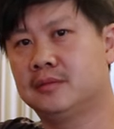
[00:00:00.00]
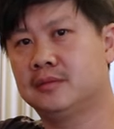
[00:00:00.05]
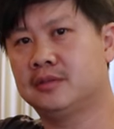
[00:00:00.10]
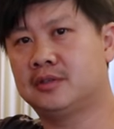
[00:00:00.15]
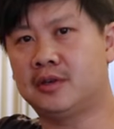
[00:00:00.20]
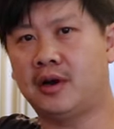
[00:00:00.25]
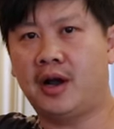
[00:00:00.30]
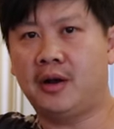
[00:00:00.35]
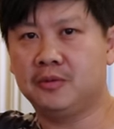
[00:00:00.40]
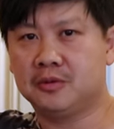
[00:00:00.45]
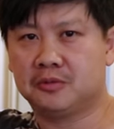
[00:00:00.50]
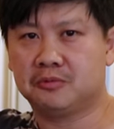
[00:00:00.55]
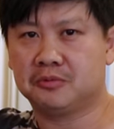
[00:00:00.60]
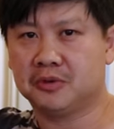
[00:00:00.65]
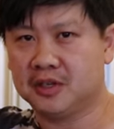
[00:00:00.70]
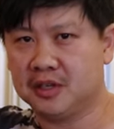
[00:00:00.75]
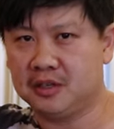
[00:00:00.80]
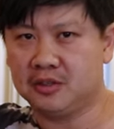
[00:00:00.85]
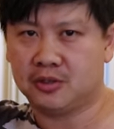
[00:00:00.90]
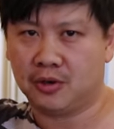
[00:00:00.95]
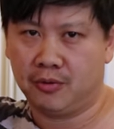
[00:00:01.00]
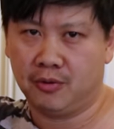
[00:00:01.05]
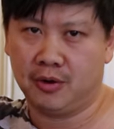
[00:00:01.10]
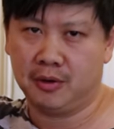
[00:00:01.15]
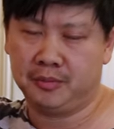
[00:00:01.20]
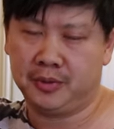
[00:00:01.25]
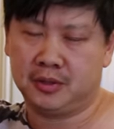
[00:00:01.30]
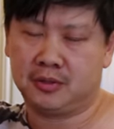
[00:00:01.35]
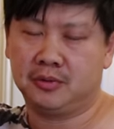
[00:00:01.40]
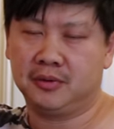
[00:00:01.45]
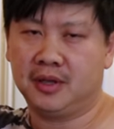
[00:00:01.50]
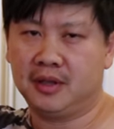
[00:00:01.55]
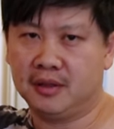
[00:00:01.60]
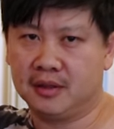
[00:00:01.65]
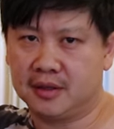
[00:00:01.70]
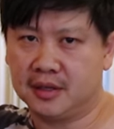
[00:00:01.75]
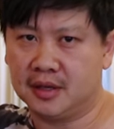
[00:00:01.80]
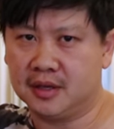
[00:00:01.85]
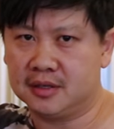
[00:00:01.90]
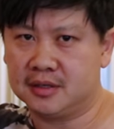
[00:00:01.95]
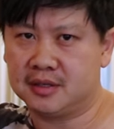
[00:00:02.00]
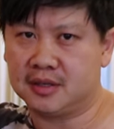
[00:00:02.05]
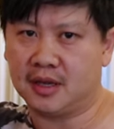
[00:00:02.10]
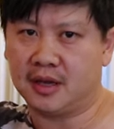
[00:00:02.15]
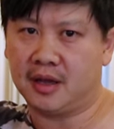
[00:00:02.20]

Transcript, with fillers: So I was really torn between this